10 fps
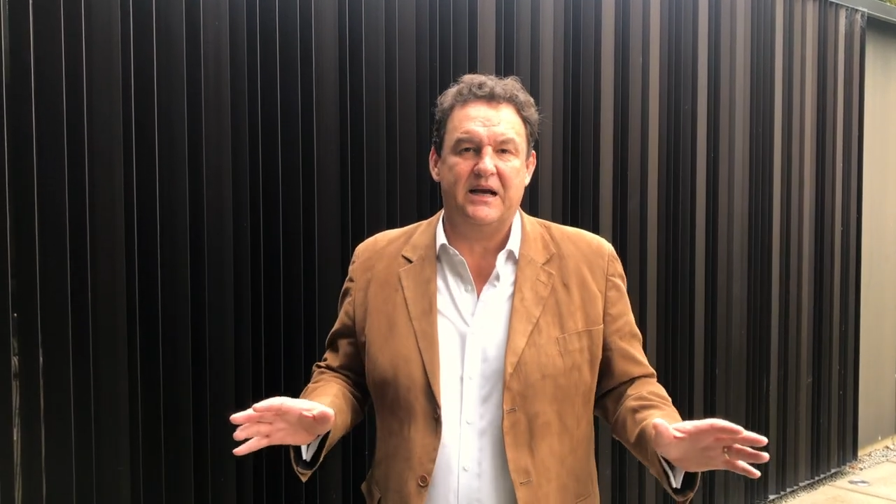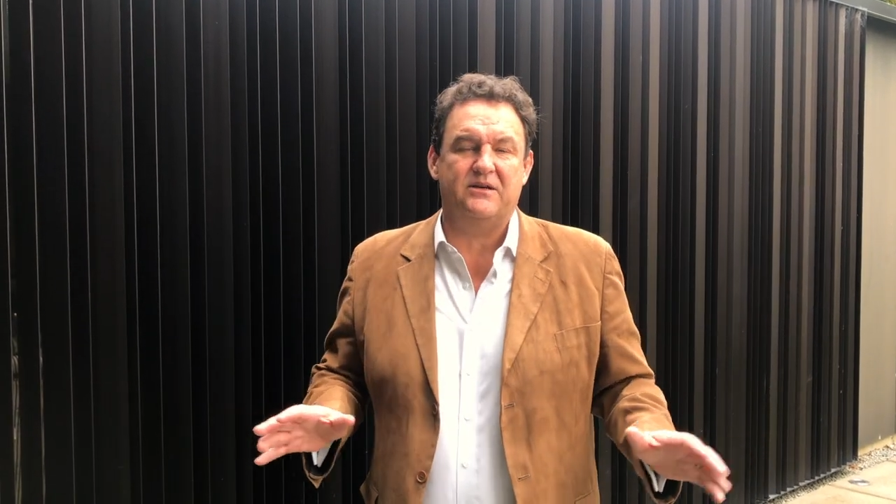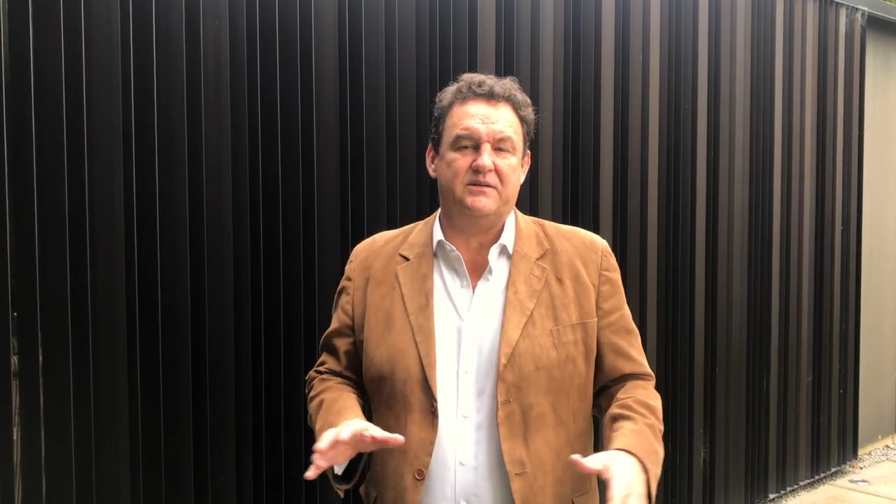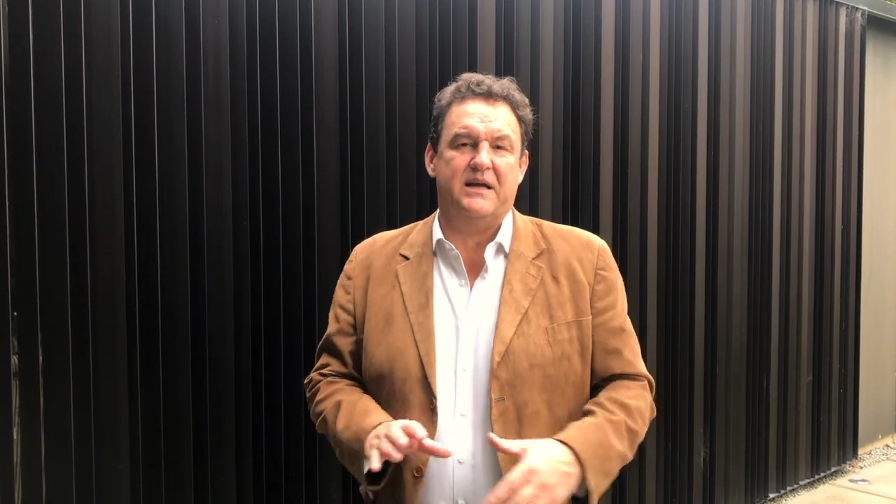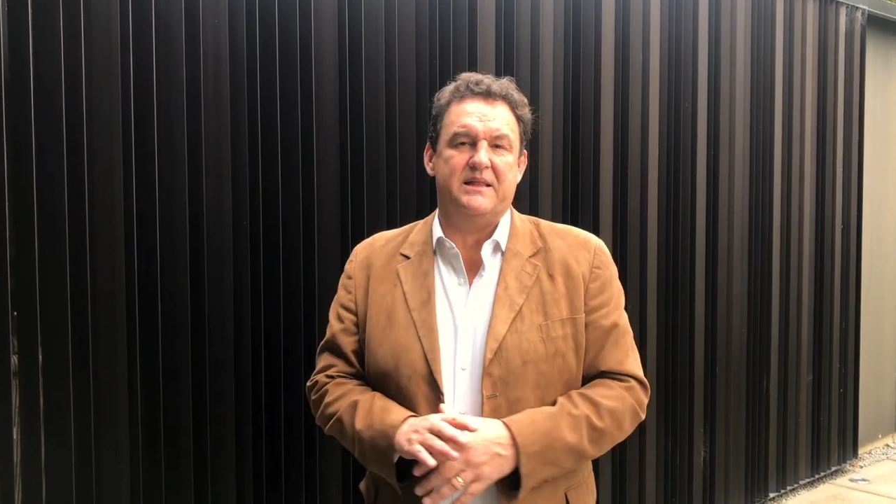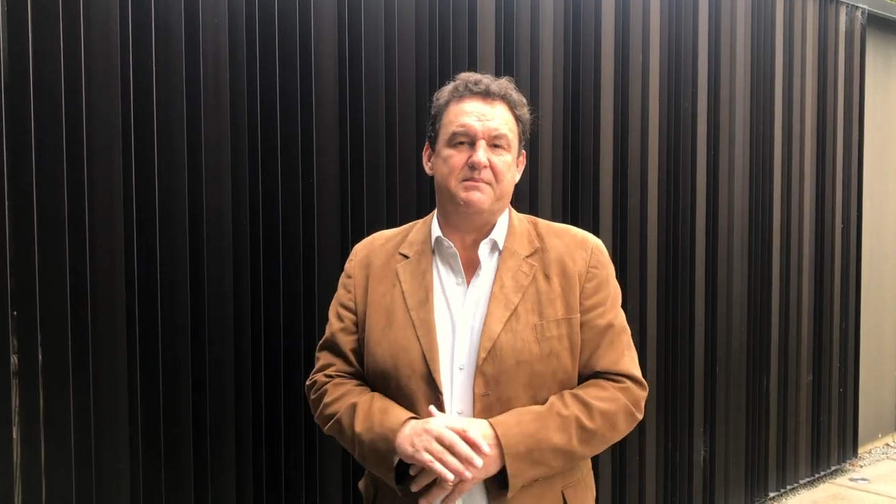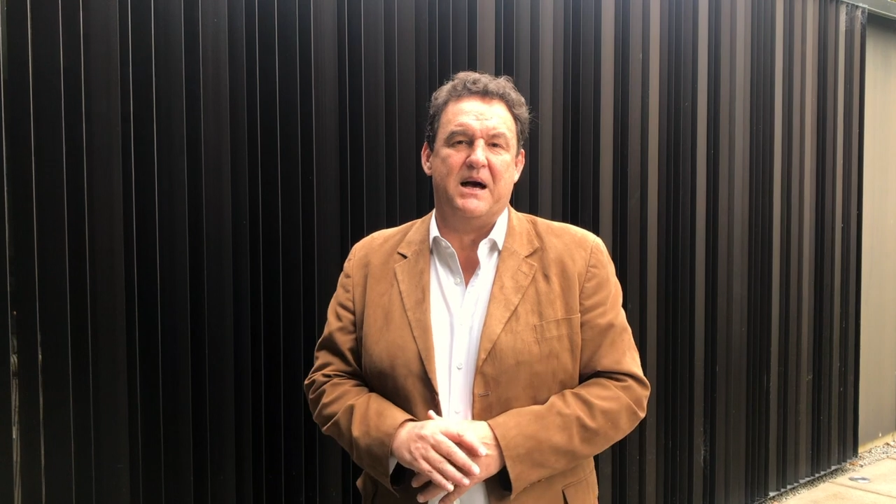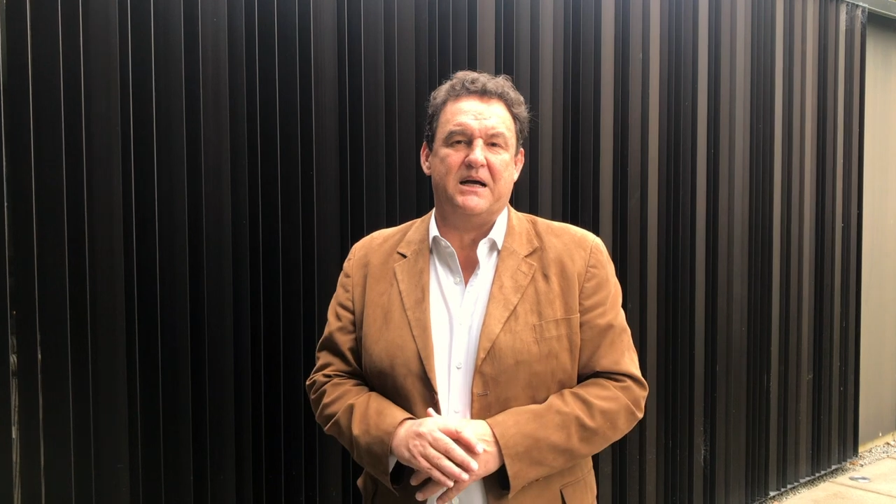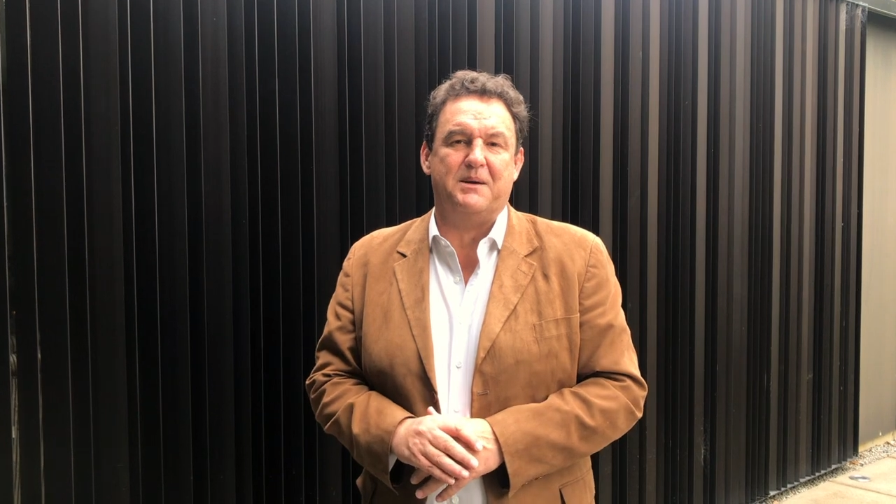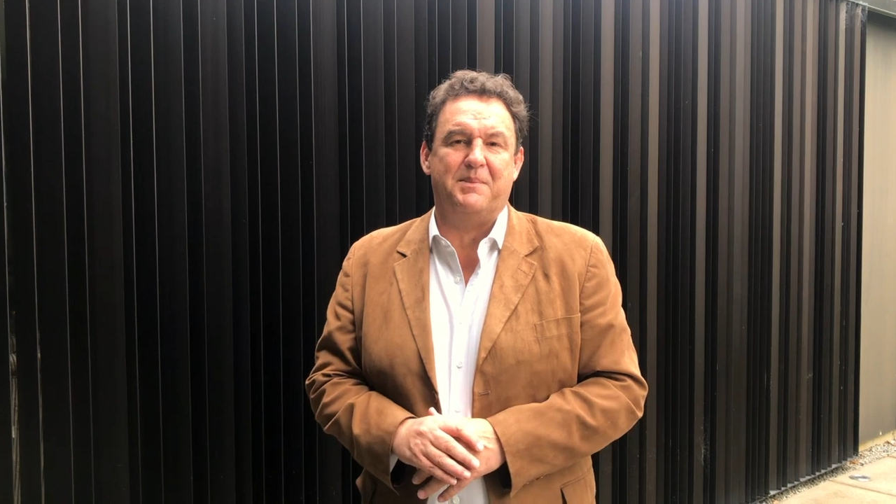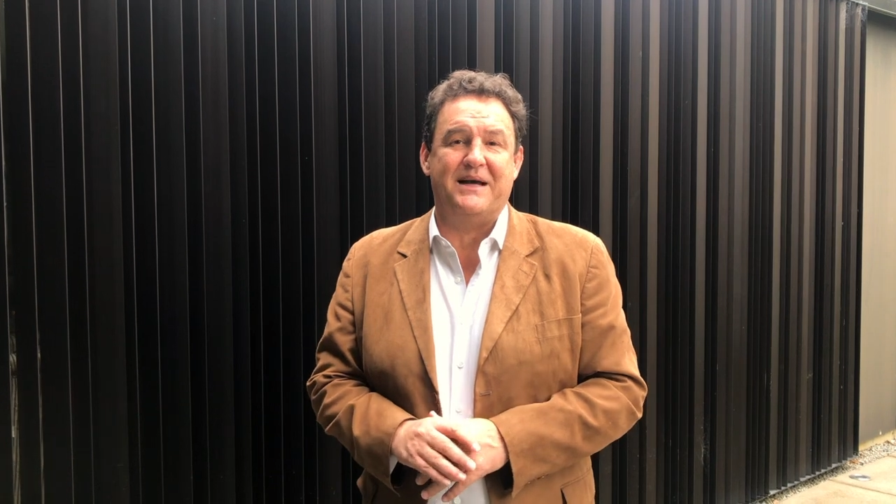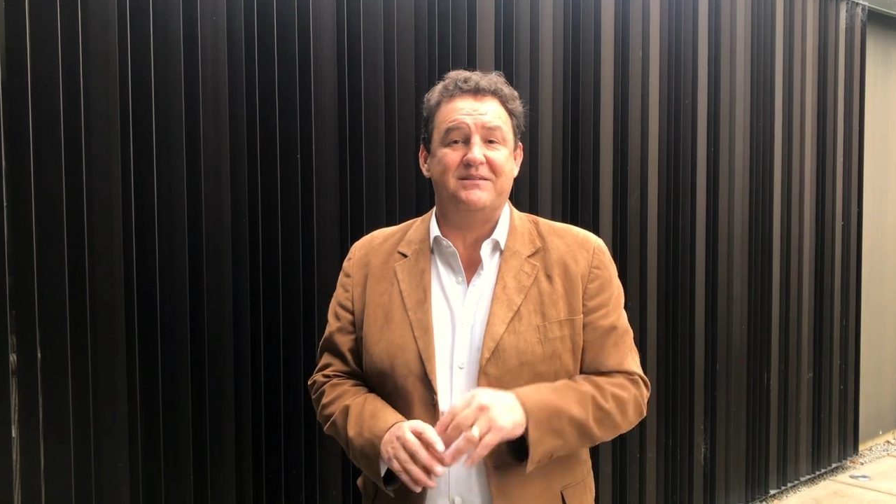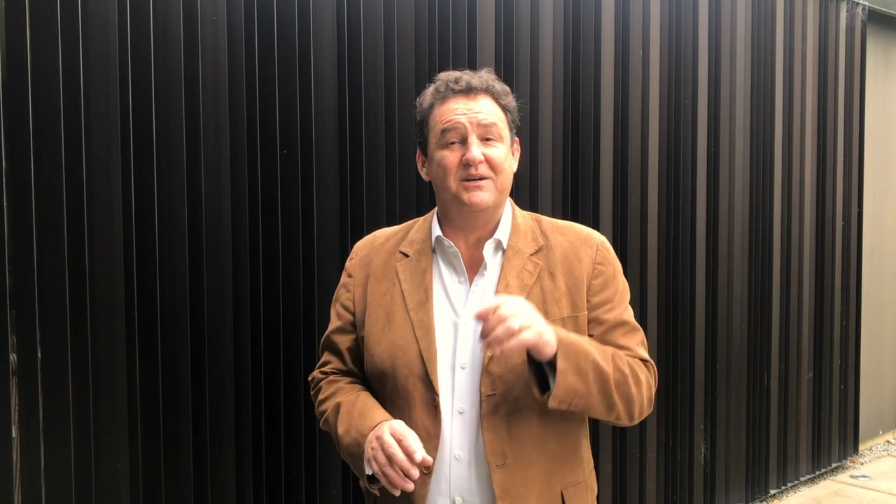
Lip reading: else in the marketplace,